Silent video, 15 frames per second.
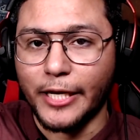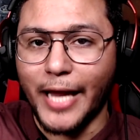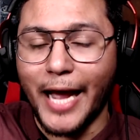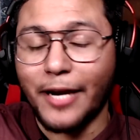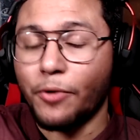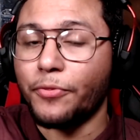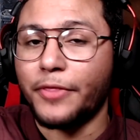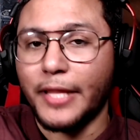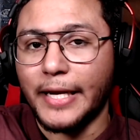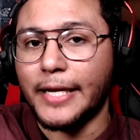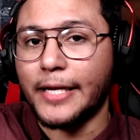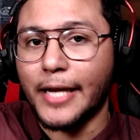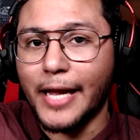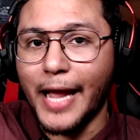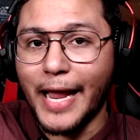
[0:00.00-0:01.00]
I don't
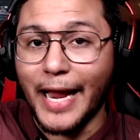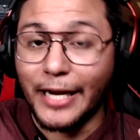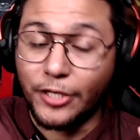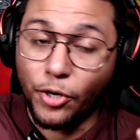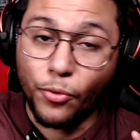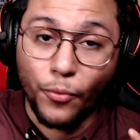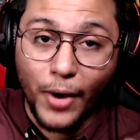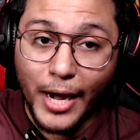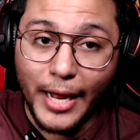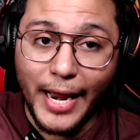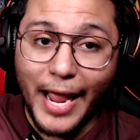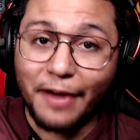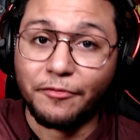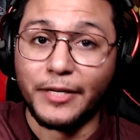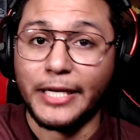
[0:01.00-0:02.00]
think, and I don't want
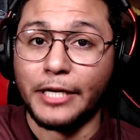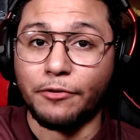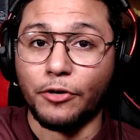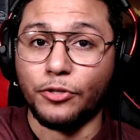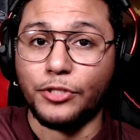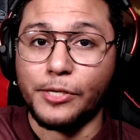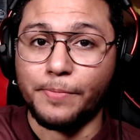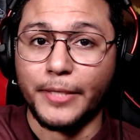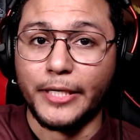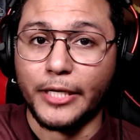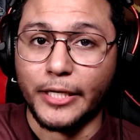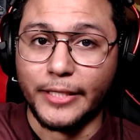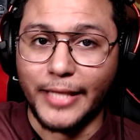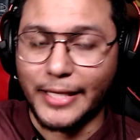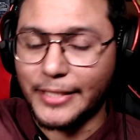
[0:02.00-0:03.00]
every hero to be
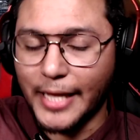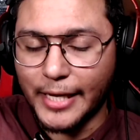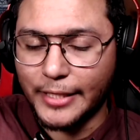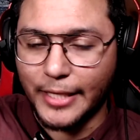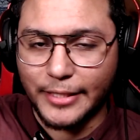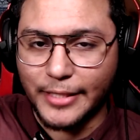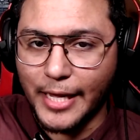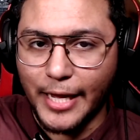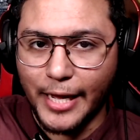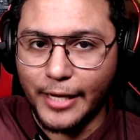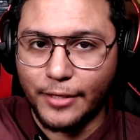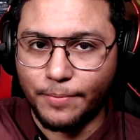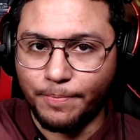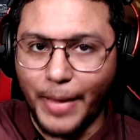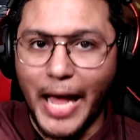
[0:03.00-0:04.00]
good. That's not
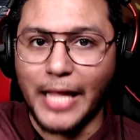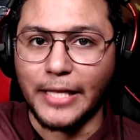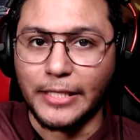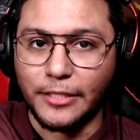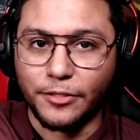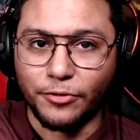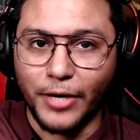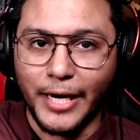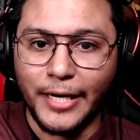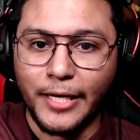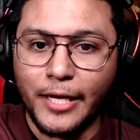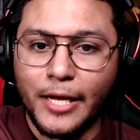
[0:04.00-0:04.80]
balance, right?